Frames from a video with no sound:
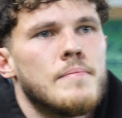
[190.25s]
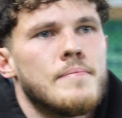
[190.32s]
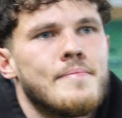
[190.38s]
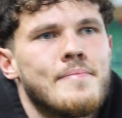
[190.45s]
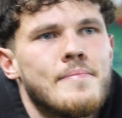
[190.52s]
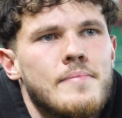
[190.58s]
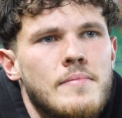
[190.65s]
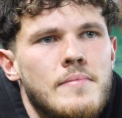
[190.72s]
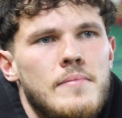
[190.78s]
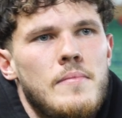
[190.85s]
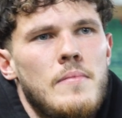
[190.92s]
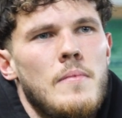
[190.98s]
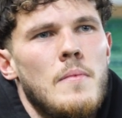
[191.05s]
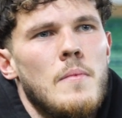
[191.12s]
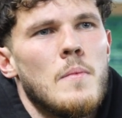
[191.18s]
Special as
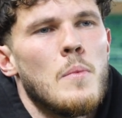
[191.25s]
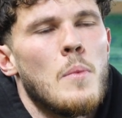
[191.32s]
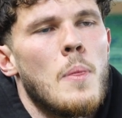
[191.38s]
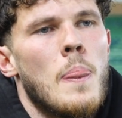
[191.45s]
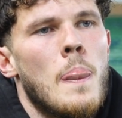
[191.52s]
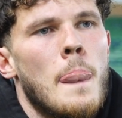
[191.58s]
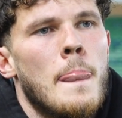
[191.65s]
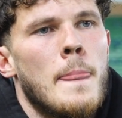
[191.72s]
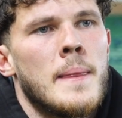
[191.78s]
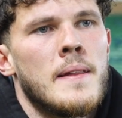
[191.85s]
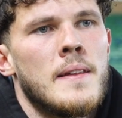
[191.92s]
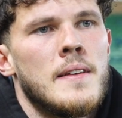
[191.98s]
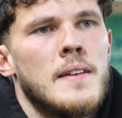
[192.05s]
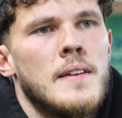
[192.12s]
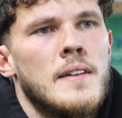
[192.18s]
well, because you've kind of
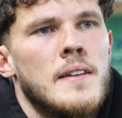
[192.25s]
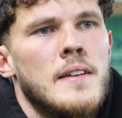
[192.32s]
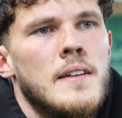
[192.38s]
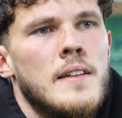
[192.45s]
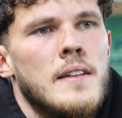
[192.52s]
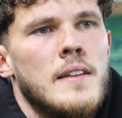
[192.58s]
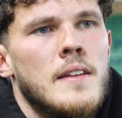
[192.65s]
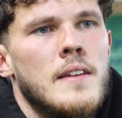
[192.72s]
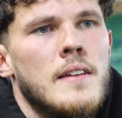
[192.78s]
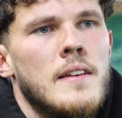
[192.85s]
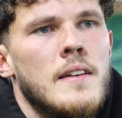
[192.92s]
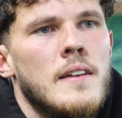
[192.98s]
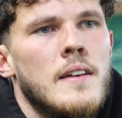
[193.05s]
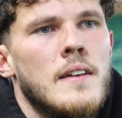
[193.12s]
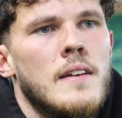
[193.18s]
come through the club you've kind
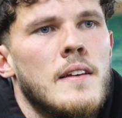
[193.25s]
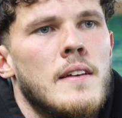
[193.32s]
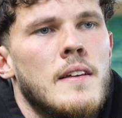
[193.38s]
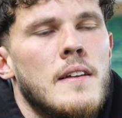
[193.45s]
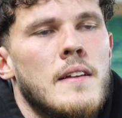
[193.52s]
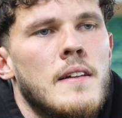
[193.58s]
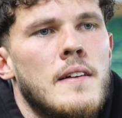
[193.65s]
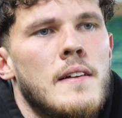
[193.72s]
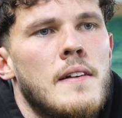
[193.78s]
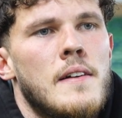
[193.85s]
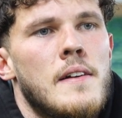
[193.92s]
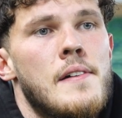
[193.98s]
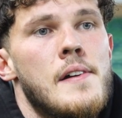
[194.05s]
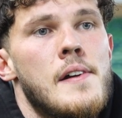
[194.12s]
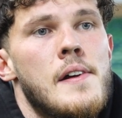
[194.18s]
of supported,
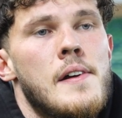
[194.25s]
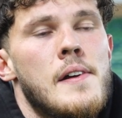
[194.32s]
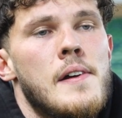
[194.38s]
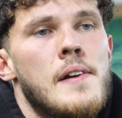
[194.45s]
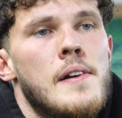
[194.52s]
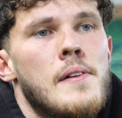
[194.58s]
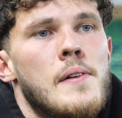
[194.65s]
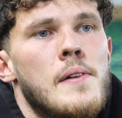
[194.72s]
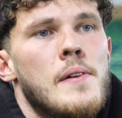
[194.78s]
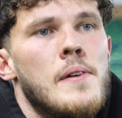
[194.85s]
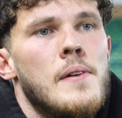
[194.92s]
come through the academy out as